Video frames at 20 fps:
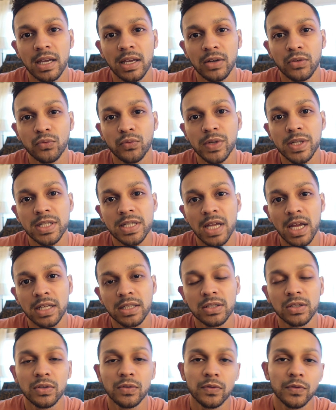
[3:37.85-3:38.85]
and
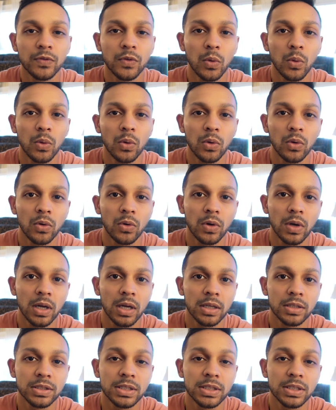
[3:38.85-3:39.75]
reset for uh,